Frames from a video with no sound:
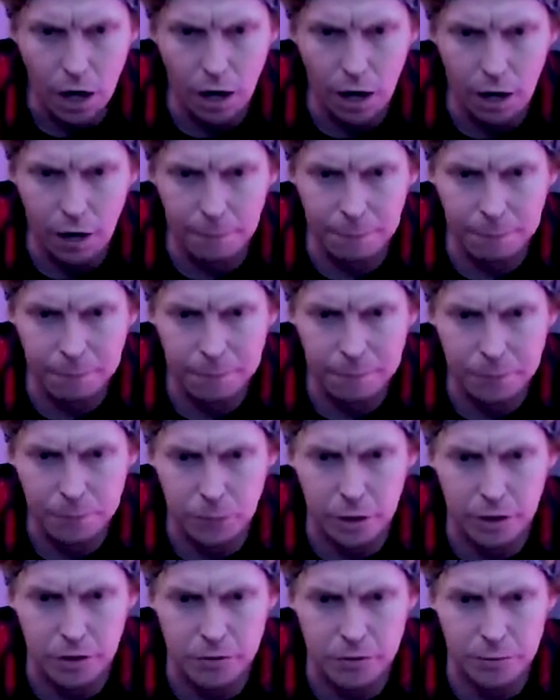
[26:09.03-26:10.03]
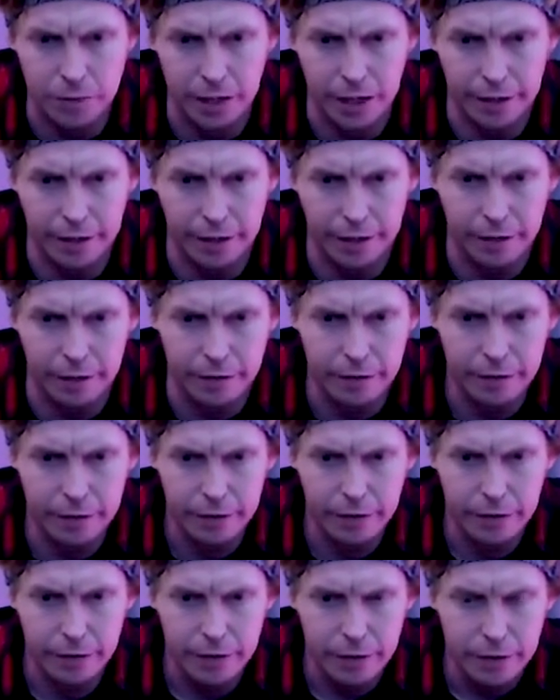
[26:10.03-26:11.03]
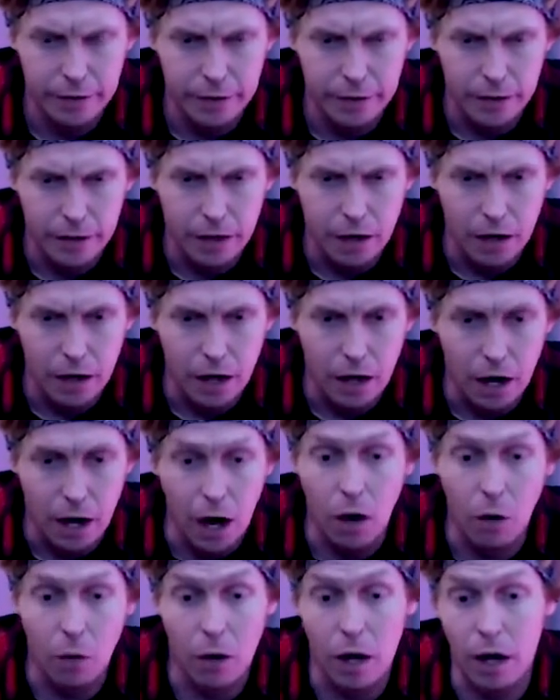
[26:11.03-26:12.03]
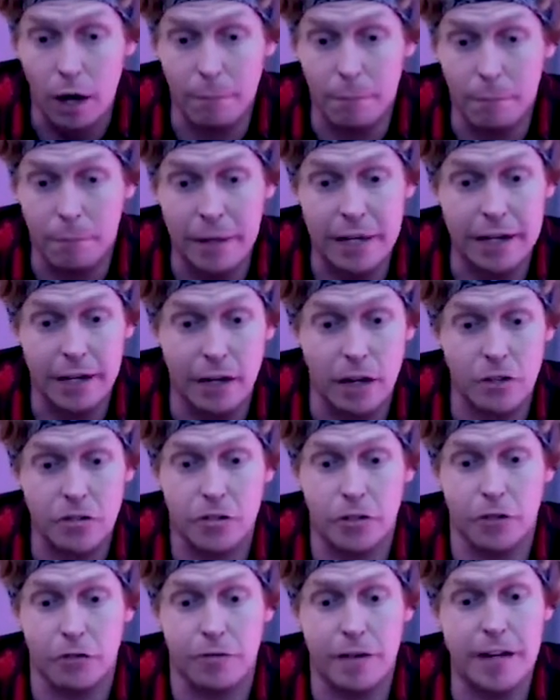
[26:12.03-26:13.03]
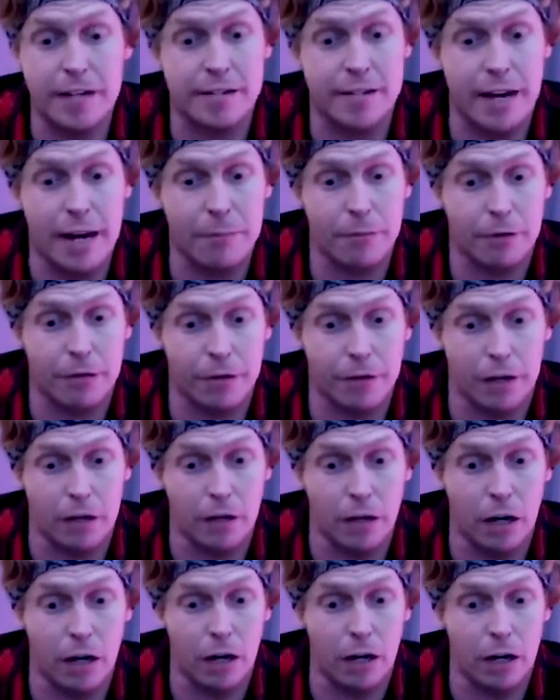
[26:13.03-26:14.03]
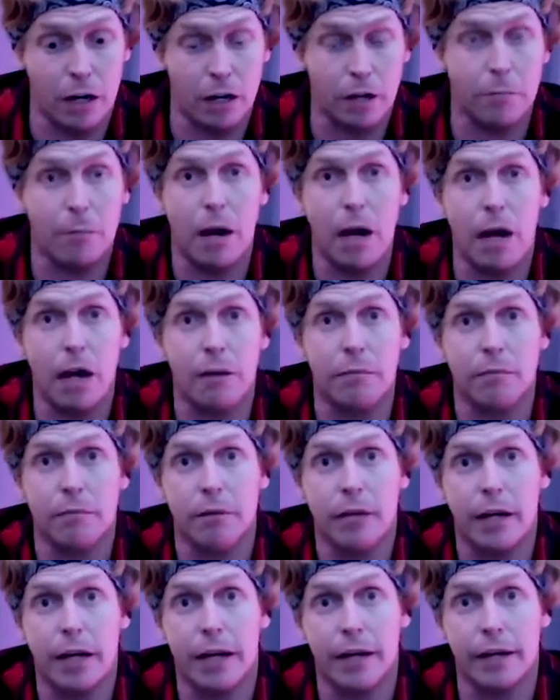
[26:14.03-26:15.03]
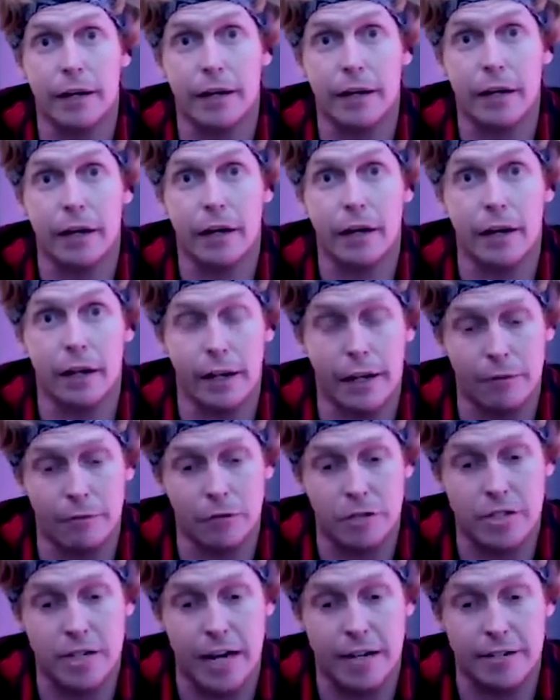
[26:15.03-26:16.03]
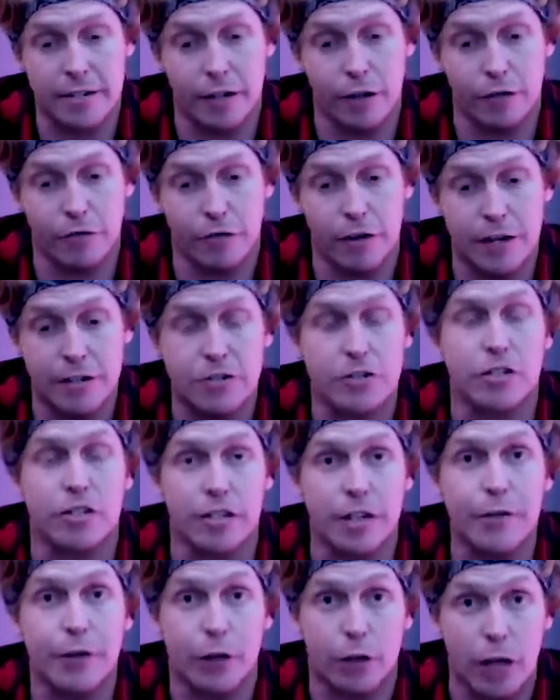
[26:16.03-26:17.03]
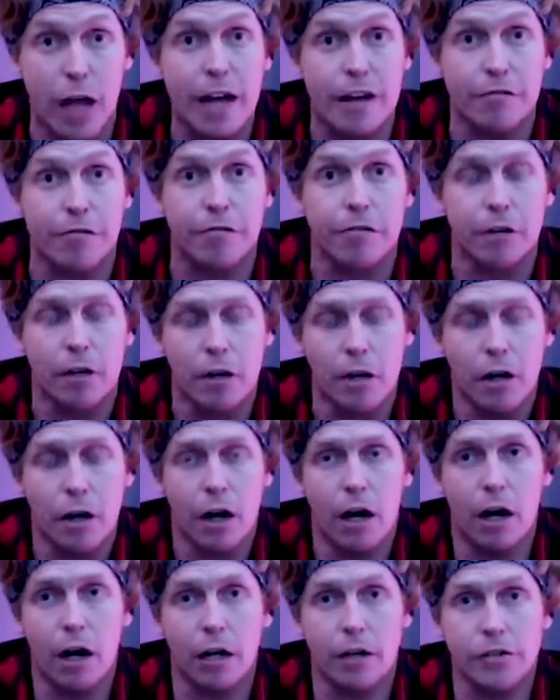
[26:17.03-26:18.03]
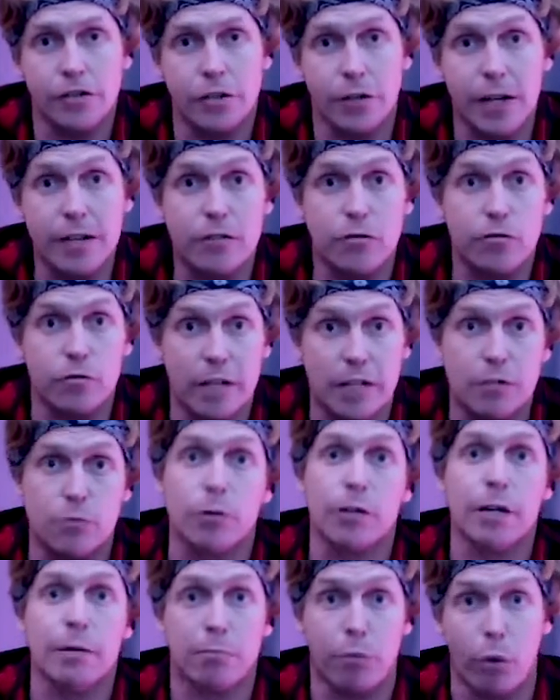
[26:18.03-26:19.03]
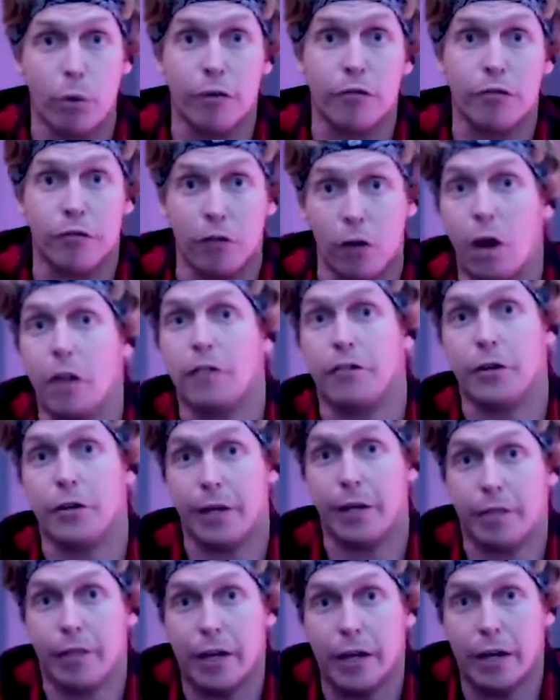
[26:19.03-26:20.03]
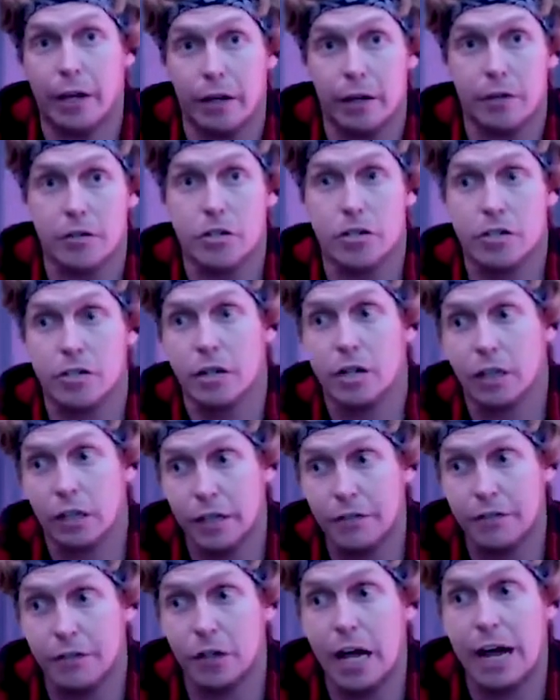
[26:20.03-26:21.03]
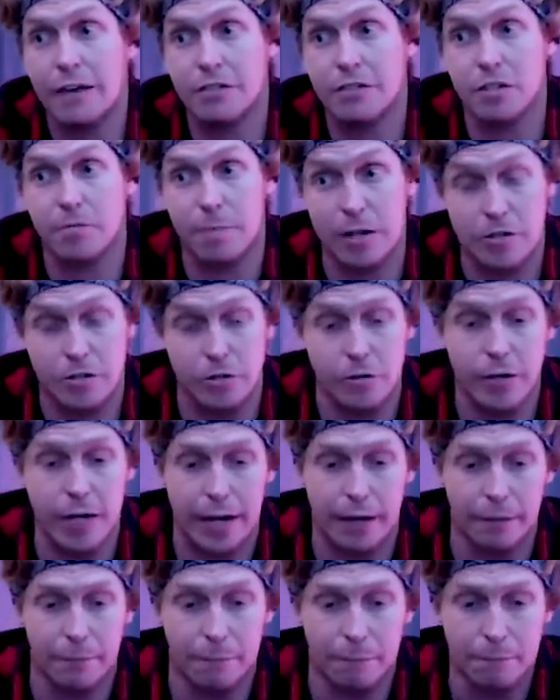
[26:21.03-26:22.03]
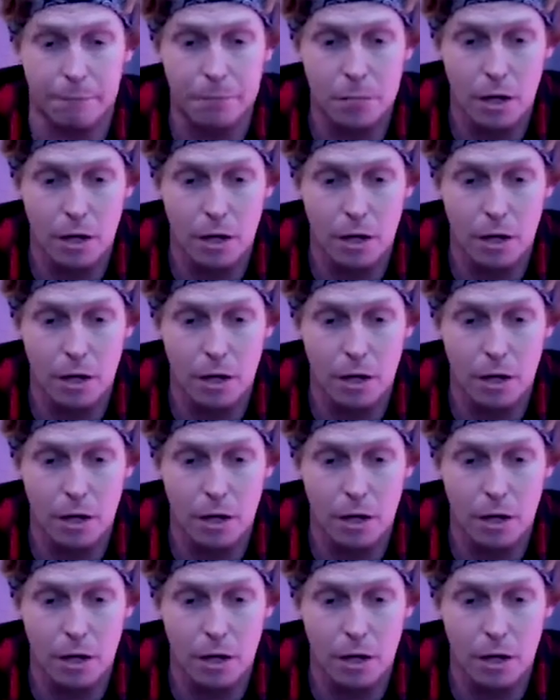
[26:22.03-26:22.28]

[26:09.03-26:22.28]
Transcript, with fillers: Um, what else we got here? Oh, uh, Mindy also FaceTime with her uh, her mom and uh, and was texting her friends. She's living her life, uh, so that's that's really important for all of you. I think uh, just live your lives as best you can.